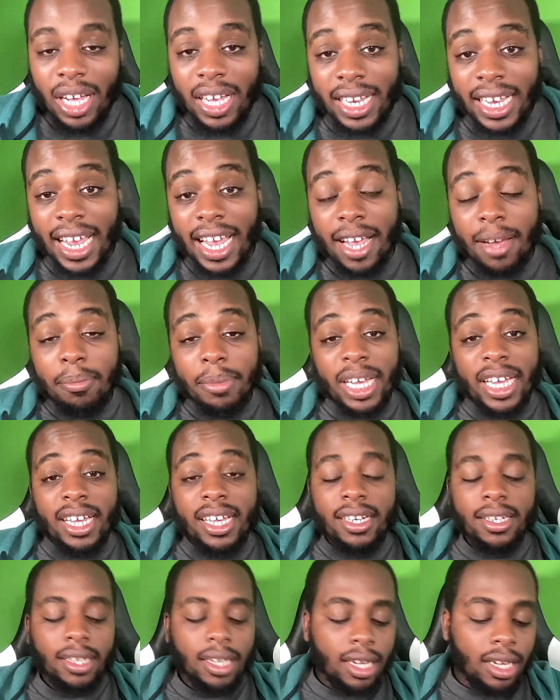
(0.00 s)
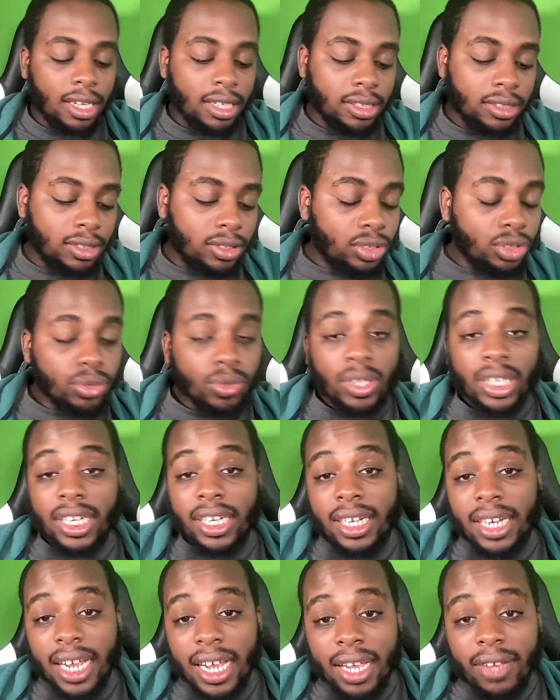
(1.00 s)
yeah, man, Jordan
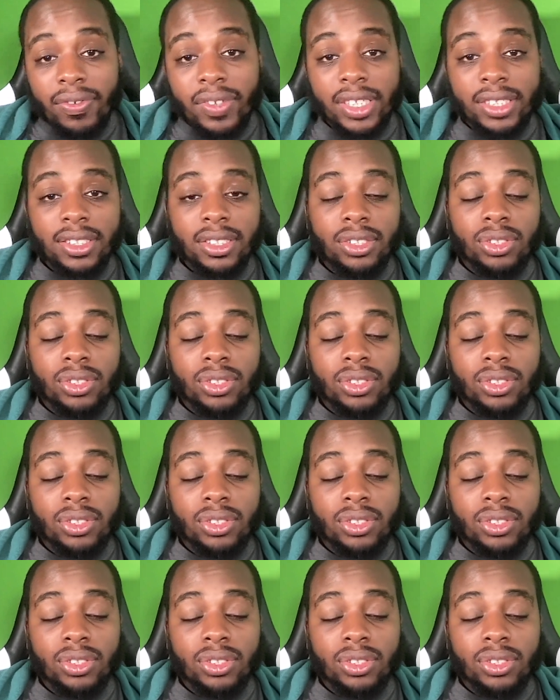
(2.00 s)
Davis.